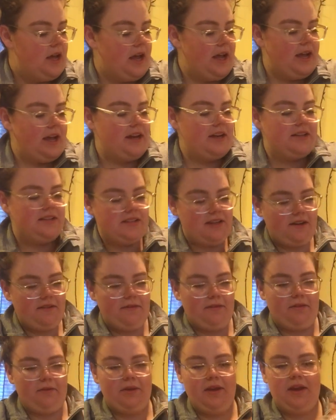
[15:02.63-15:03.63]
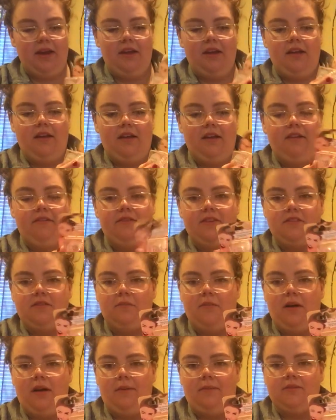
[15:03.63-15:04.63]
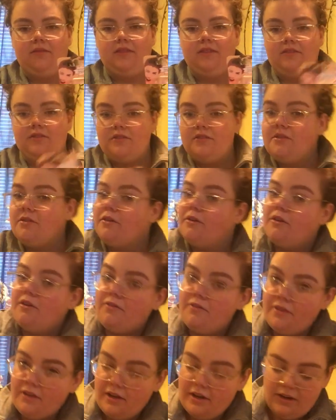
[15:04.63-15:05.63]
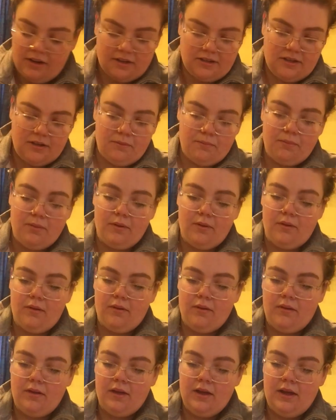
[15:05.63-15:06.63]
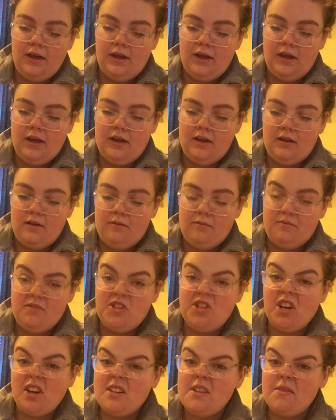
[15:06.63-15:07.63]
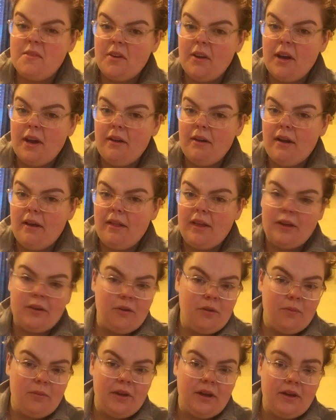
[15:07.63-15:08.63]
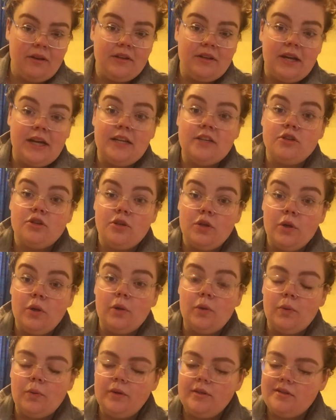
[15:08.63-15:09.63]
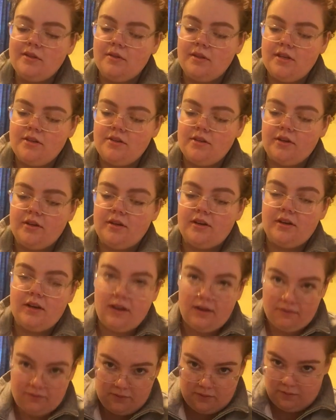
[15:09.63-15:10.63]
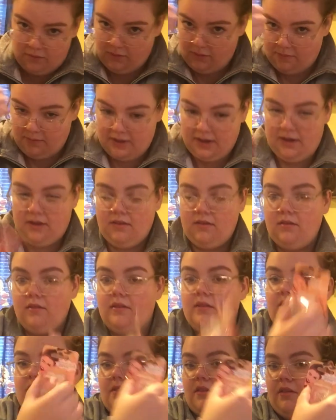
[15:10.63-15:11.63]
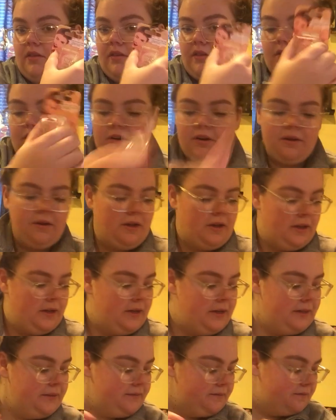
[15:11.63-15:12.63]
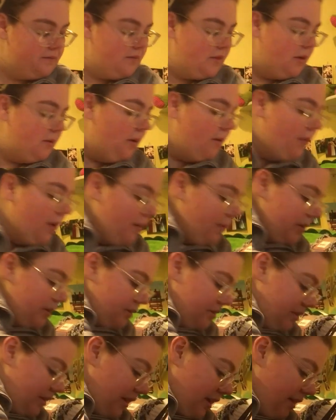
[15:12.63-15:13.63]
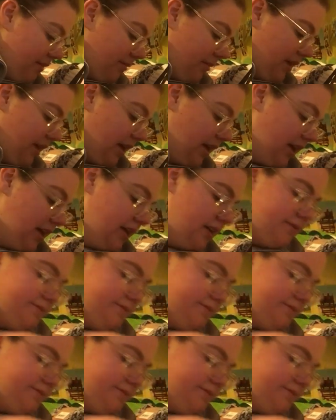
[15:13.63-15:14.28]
I got a set of 3 Invisibobbles. These are so good for your hair because they don't pull chunks of your hair out like normal hair ties do. So these are good. I have 2 of them in, so there's the third. My mom also got me